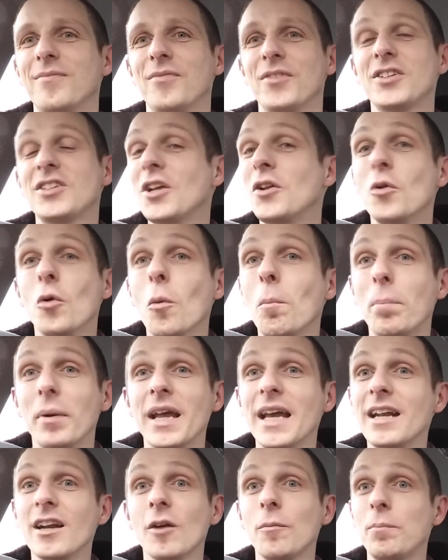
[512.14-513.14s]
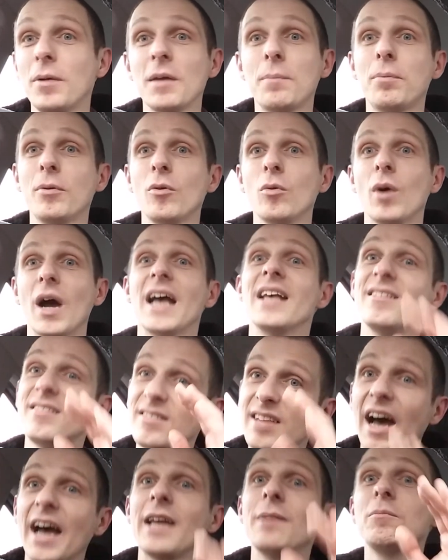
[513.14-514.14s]
It's a no-brainer, people. It's
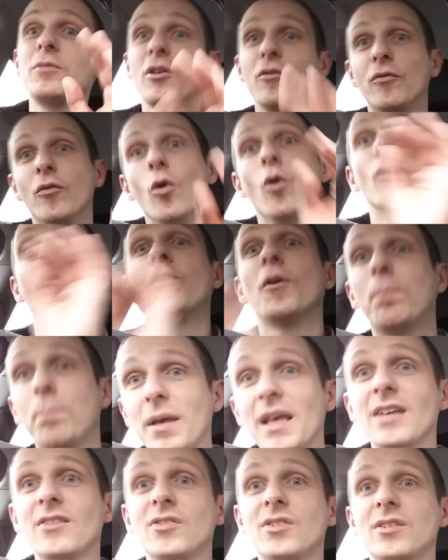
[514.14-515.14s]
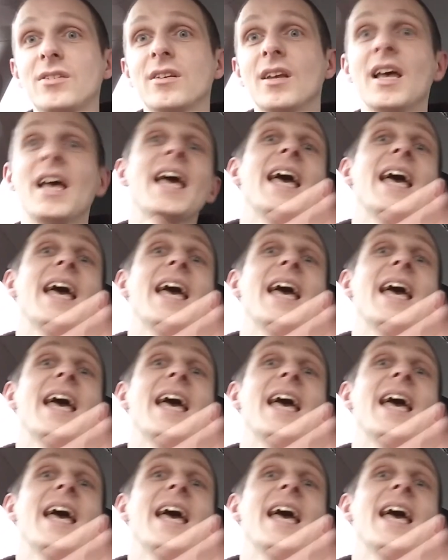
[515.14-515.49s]
time to vote for peace.